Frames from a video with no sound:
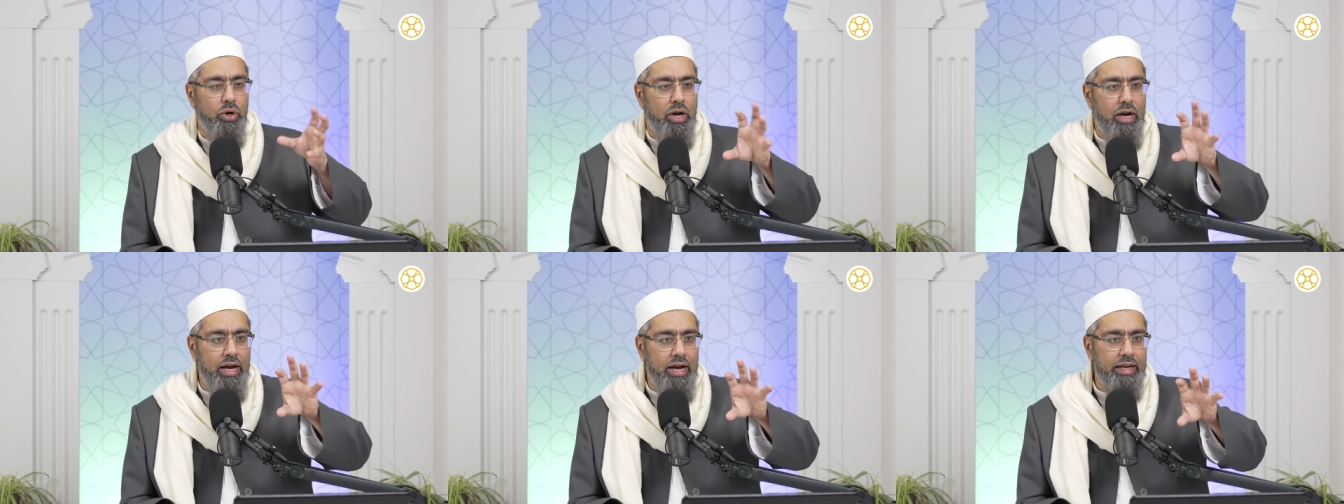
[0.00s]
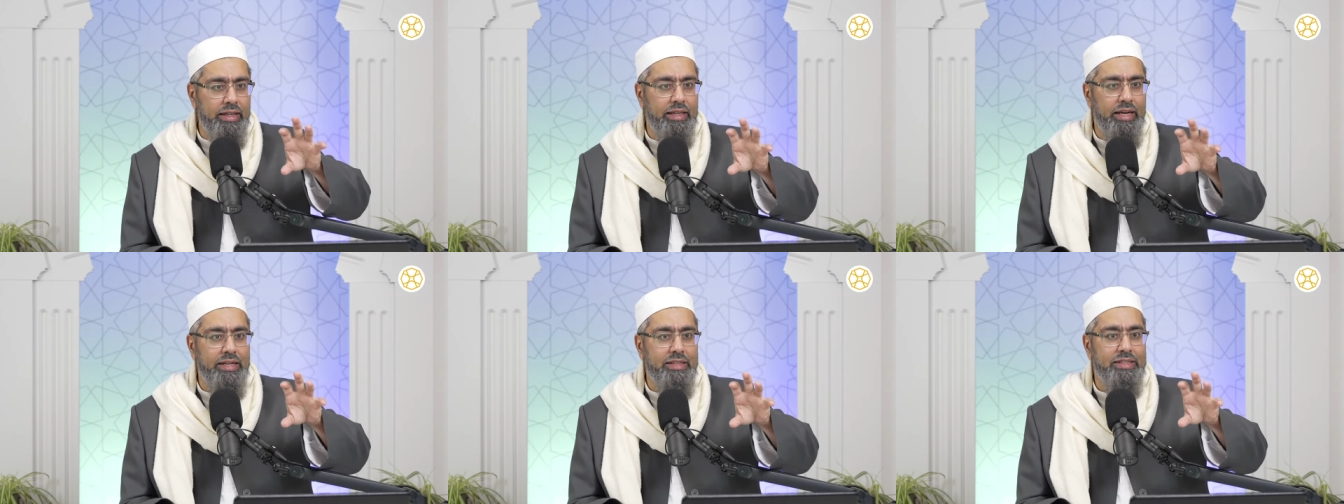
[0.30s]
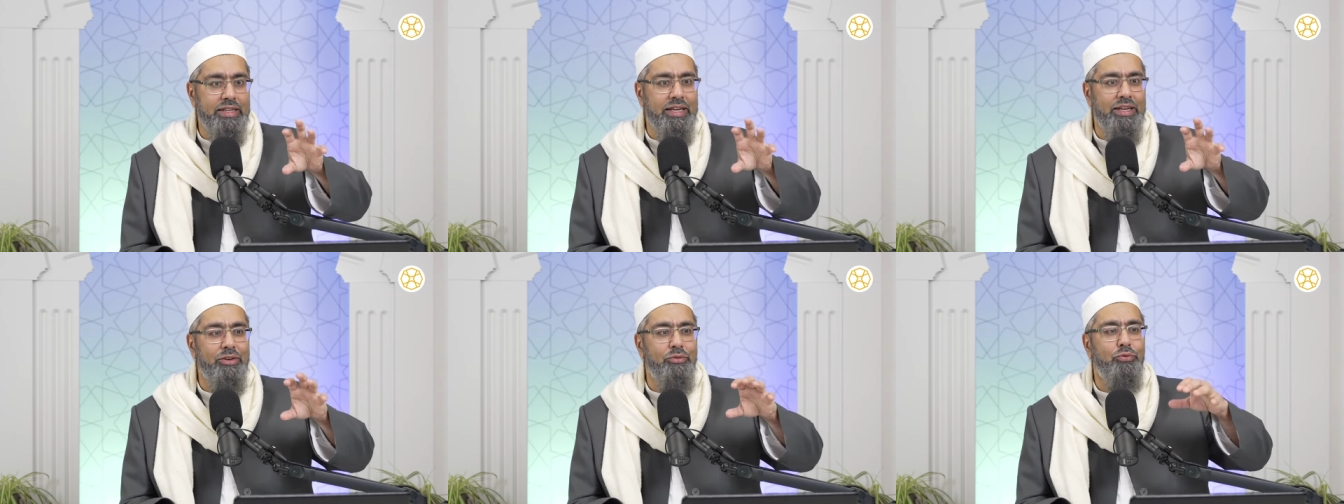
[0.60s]

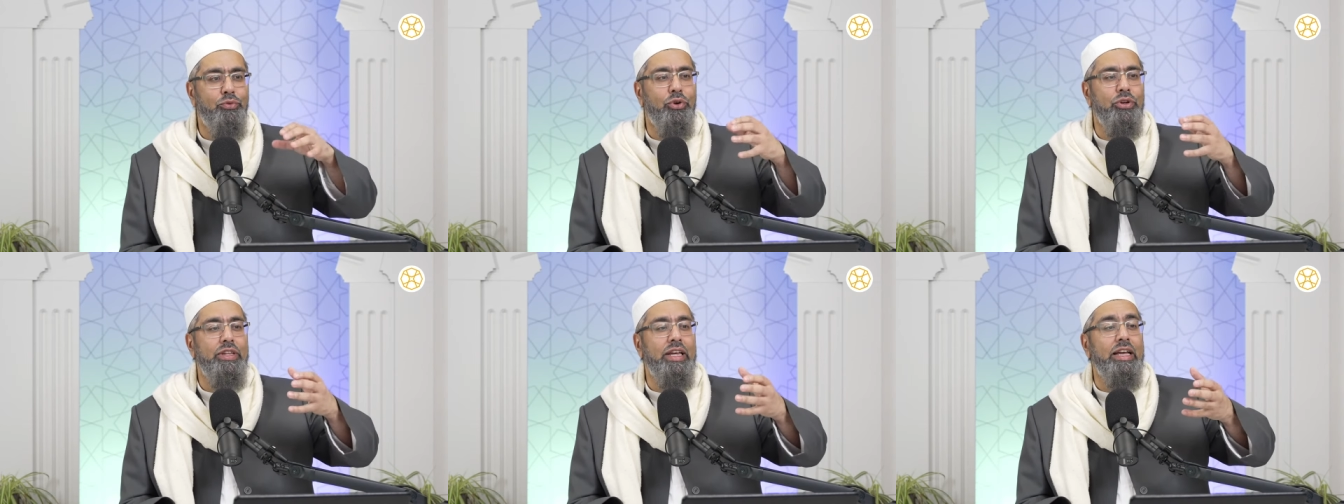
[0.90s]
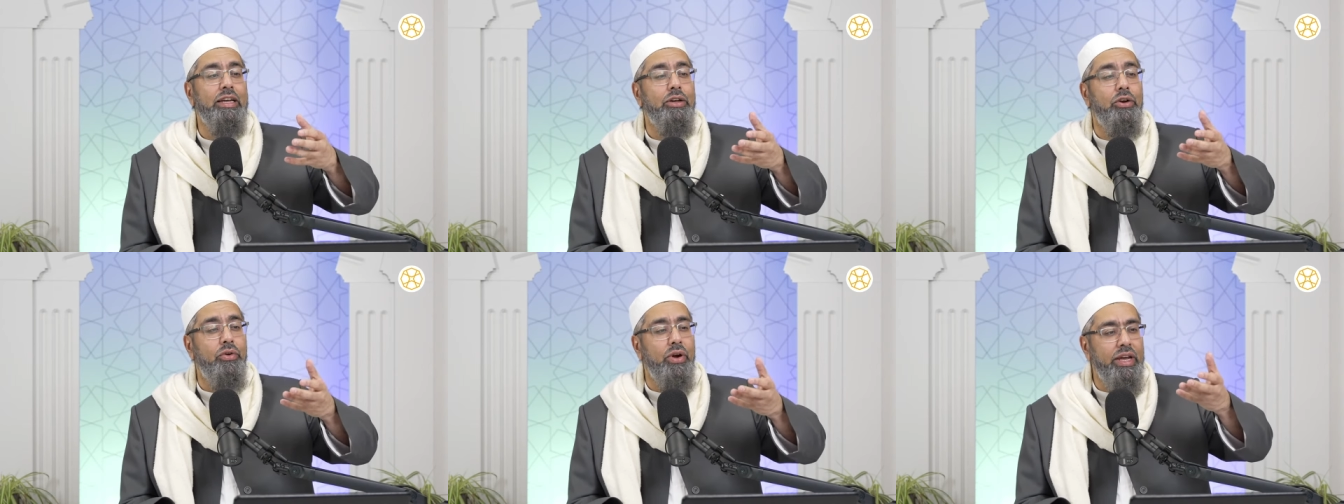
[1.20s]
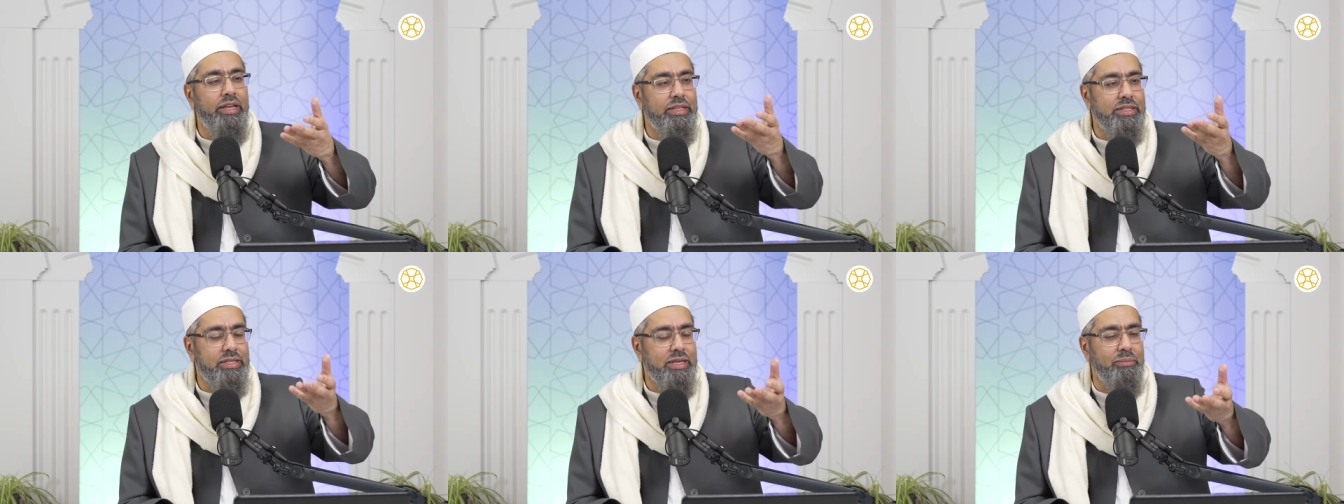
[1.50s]
highlighting for that
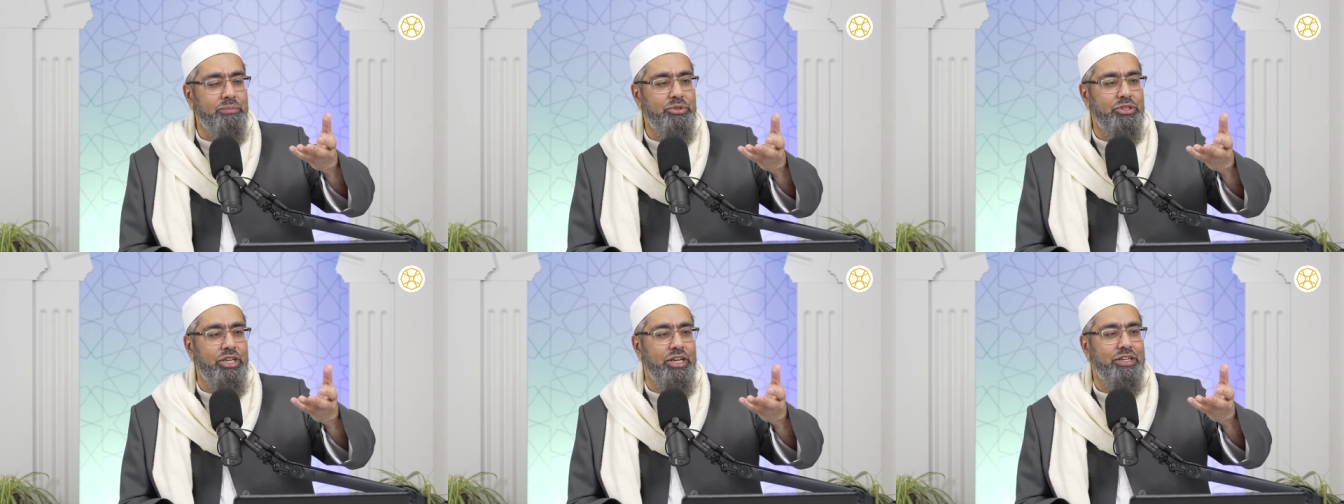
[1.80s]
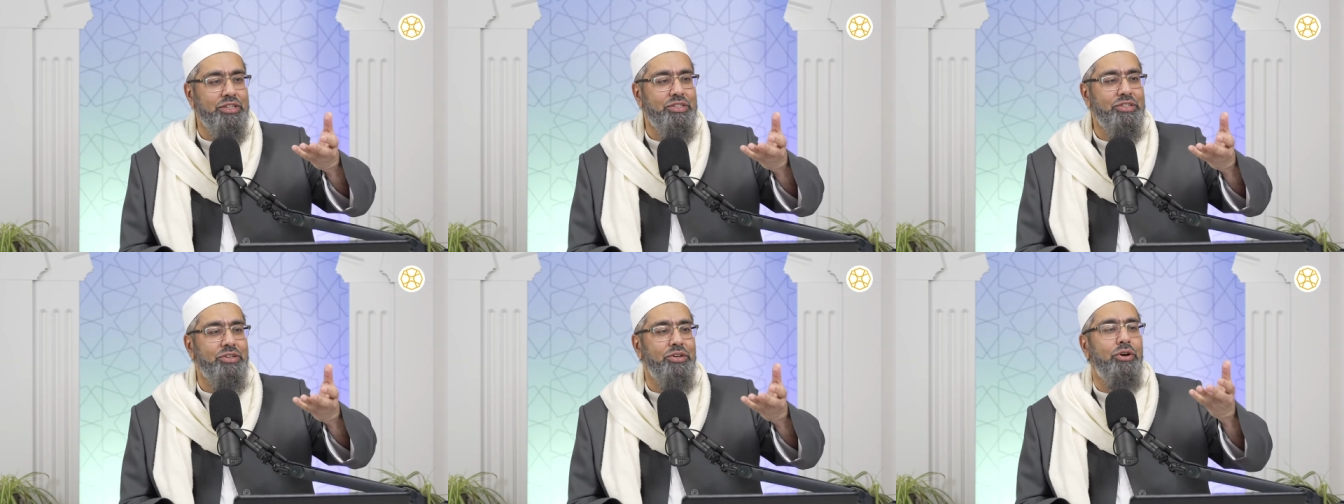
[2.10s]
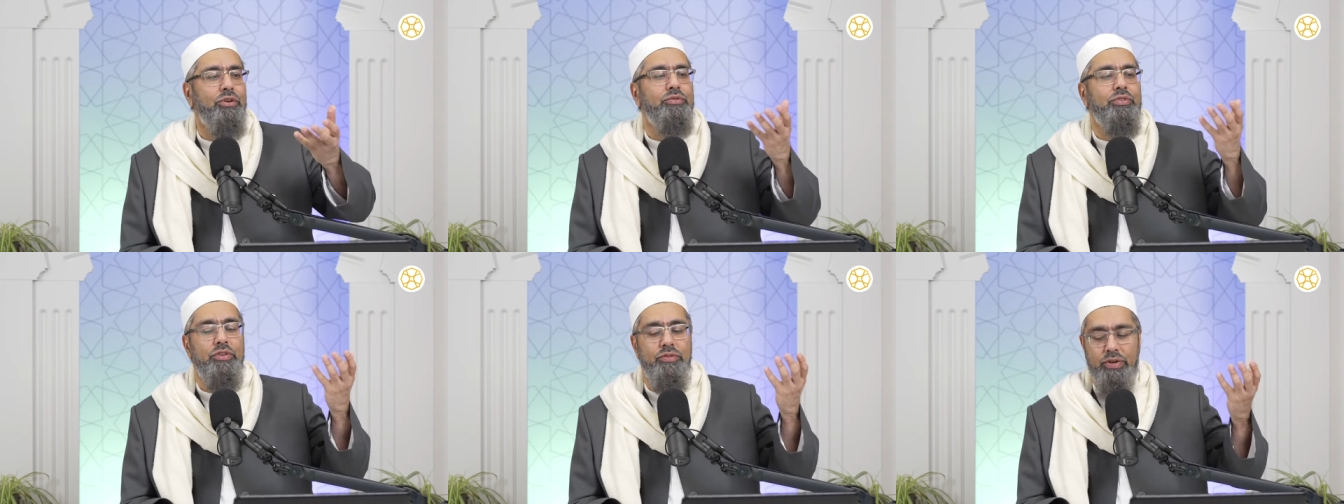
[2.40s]
great subject
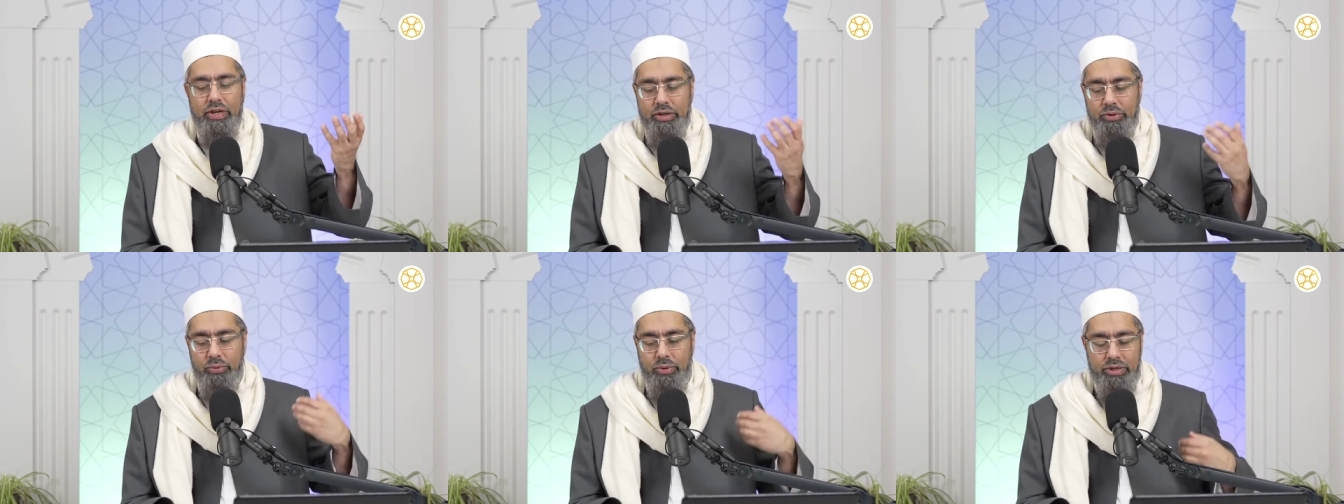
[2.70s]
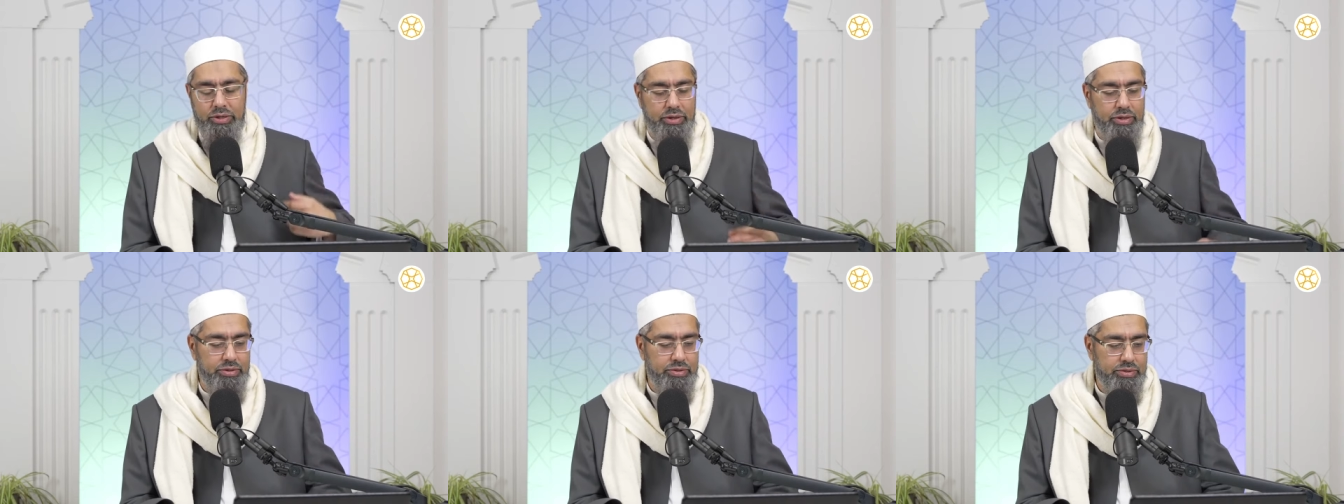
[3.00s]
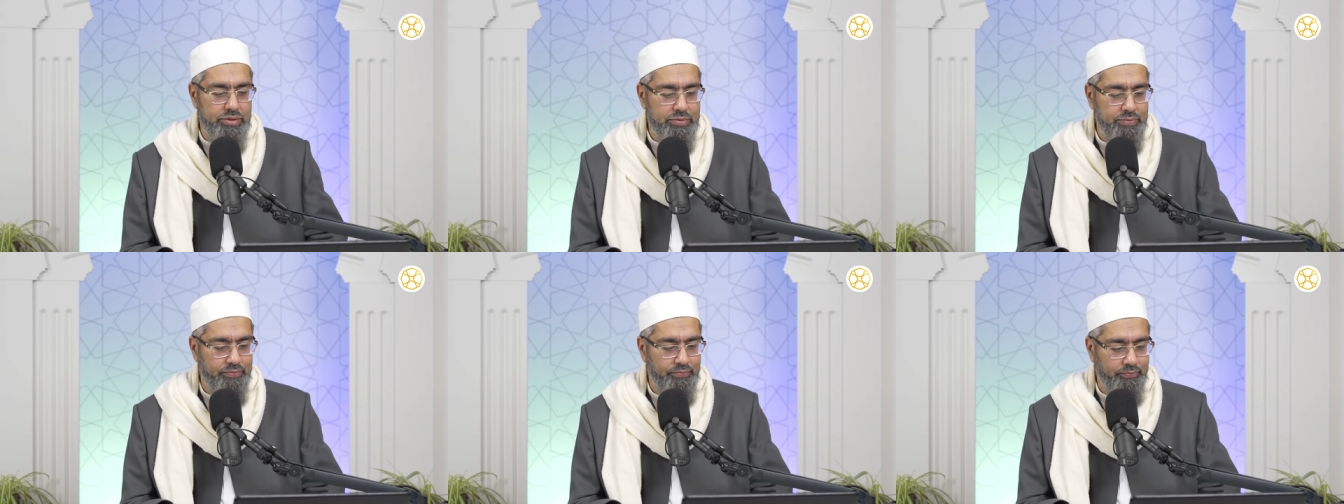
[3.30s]
of divine
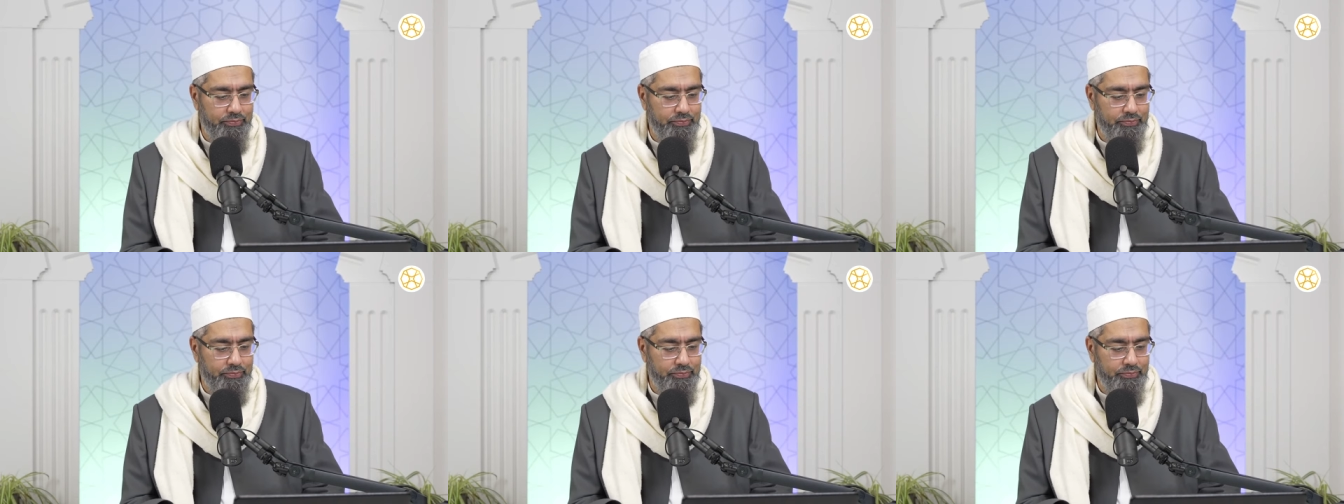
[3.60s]
oneness.